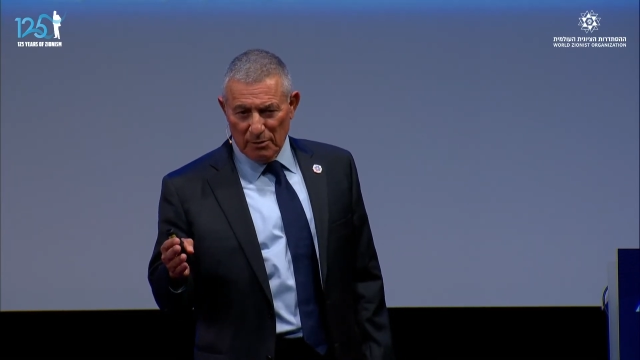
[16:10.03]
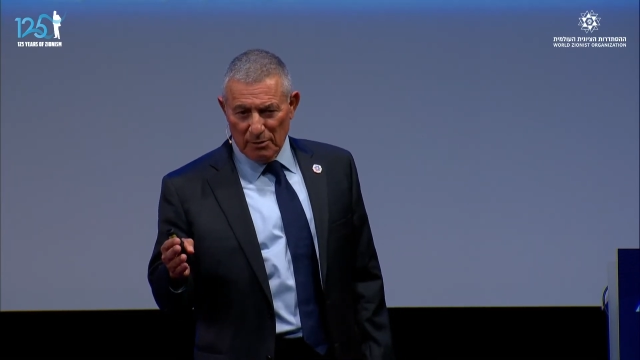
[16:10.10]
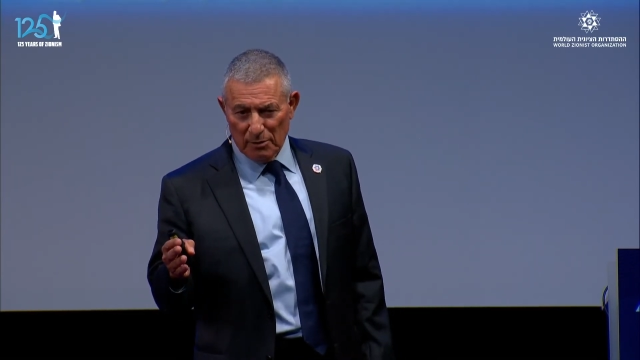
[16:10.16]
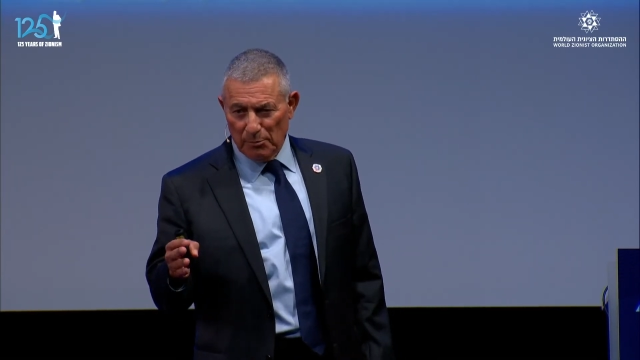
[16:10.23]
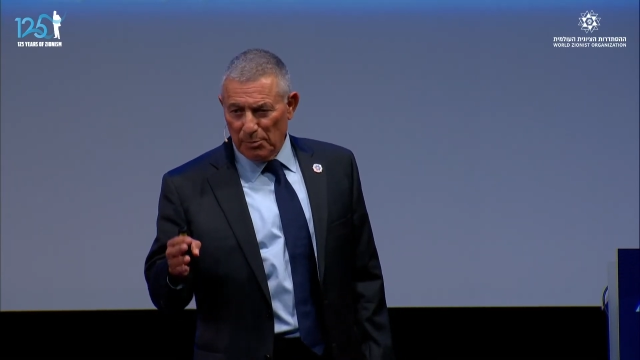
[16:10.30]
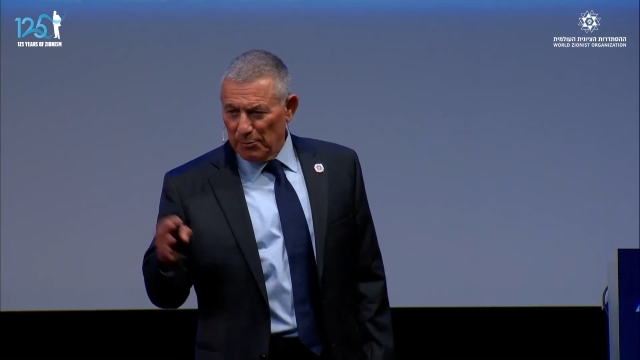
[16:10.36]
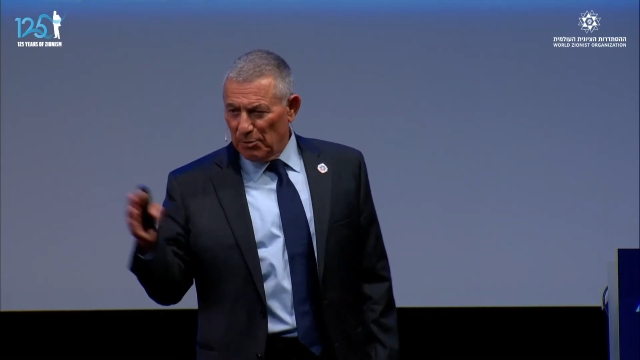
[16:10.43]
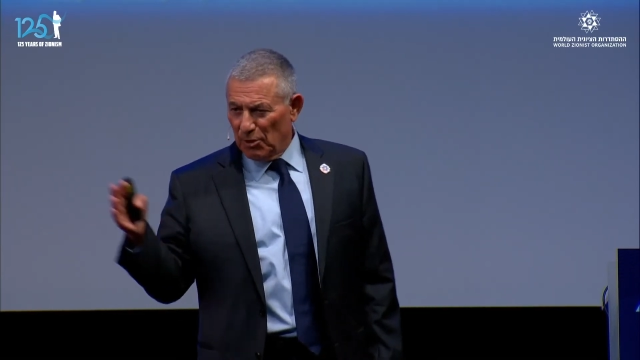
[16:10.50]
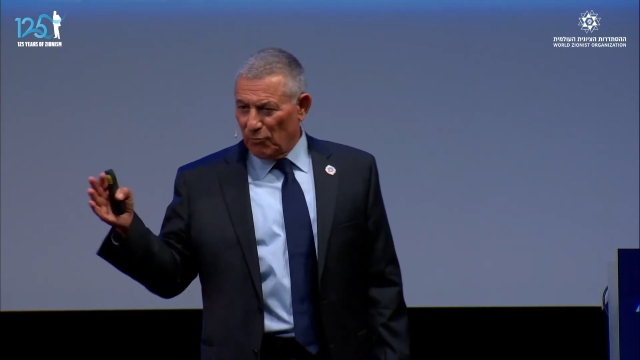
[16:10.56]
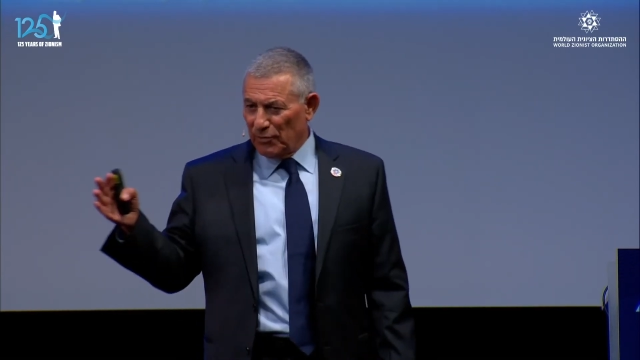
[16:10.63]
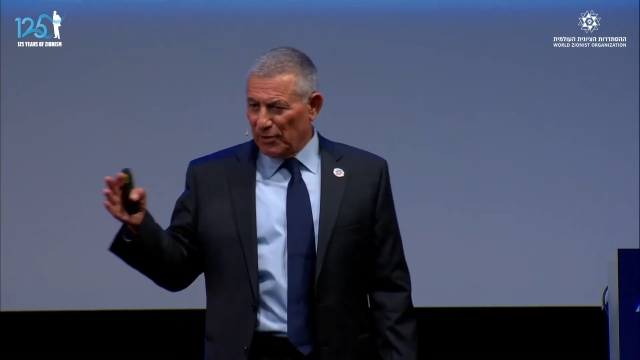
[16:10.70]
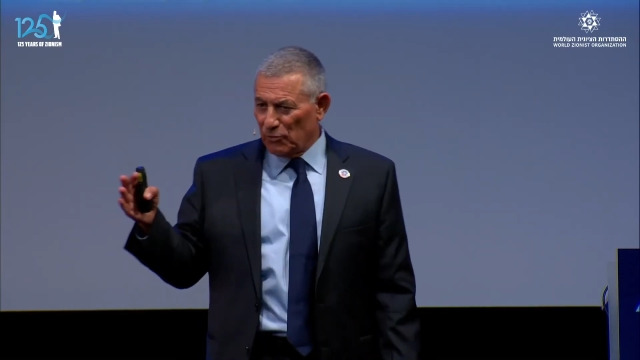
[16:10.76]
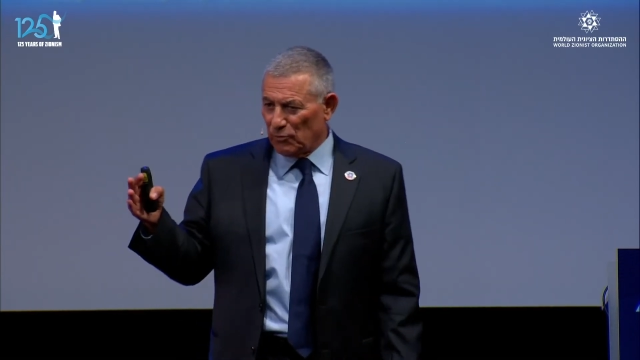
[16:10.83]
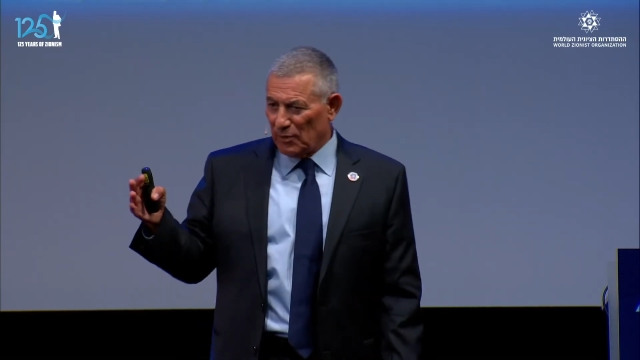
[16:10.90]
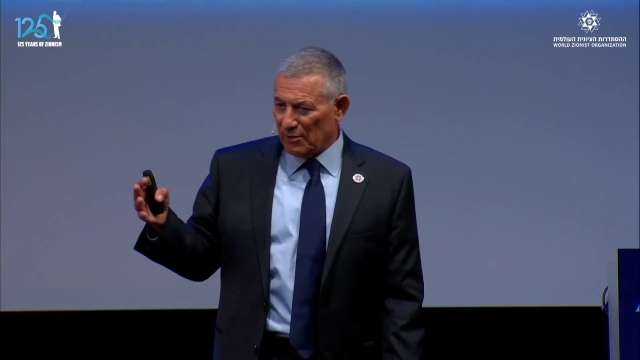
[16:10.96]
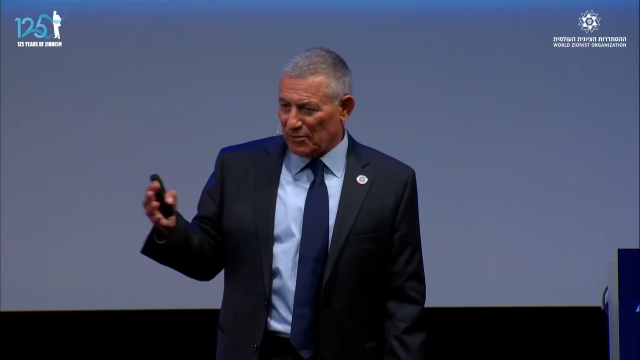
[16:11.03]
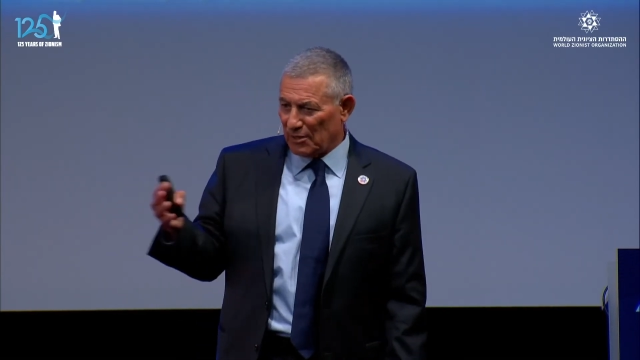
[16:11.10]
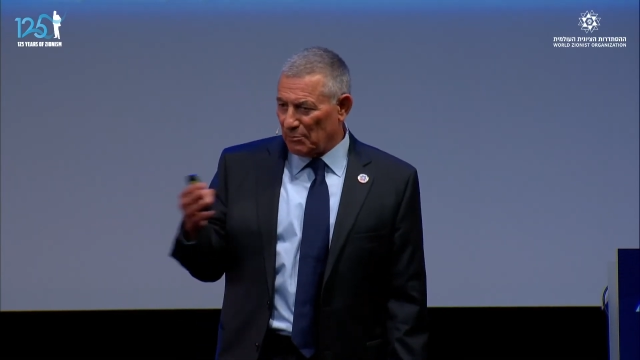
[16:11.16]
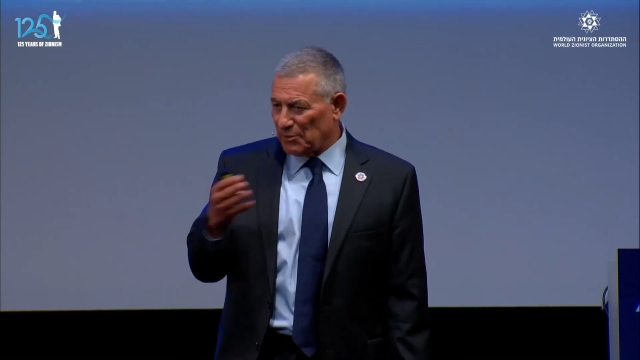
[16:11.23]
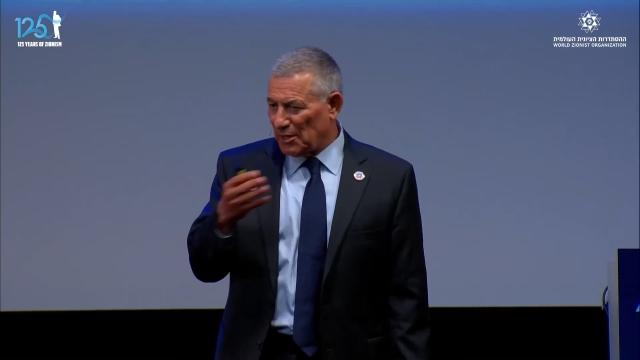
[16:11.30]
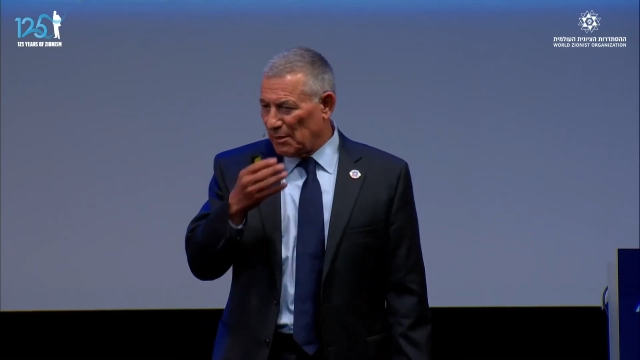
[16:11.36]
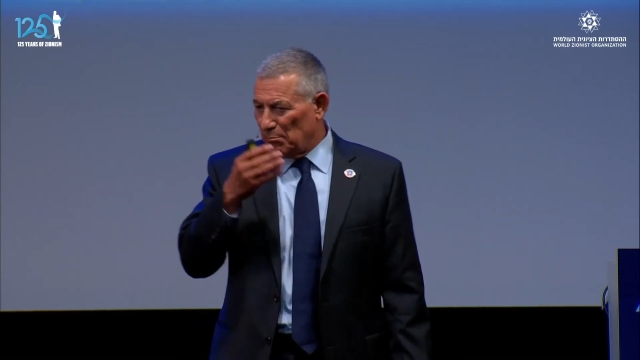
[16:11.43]
The people of Israel
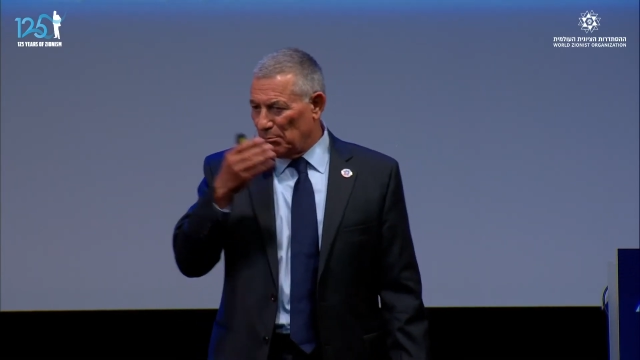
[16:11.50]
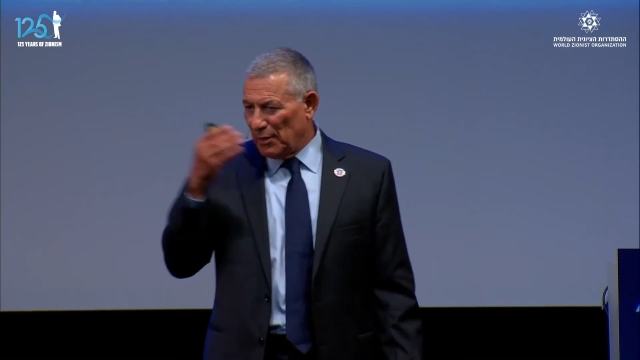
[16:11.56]
sometimes